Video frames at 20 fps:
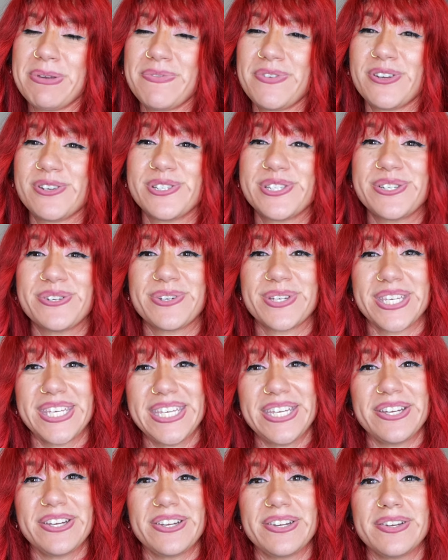If you're still
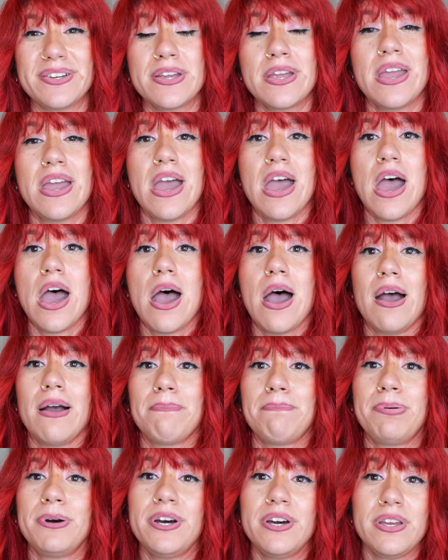here,
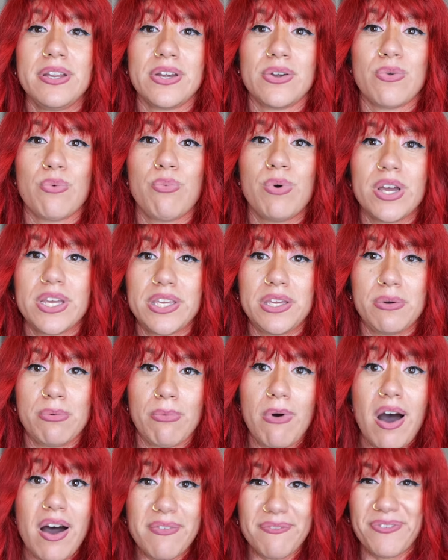put what you
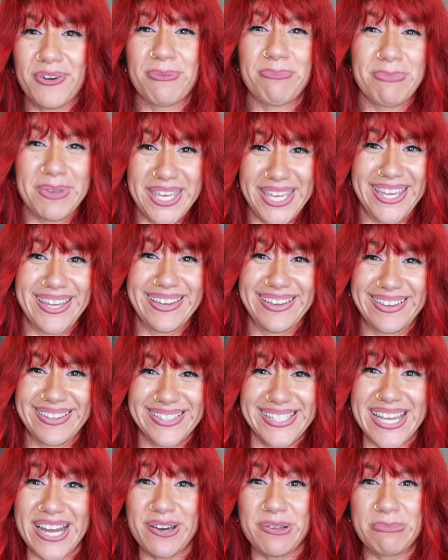want from me
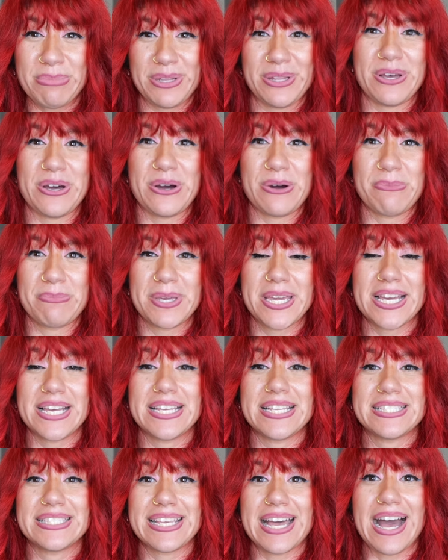down below,
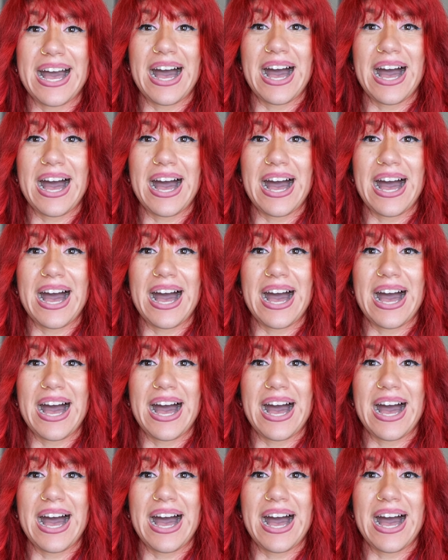because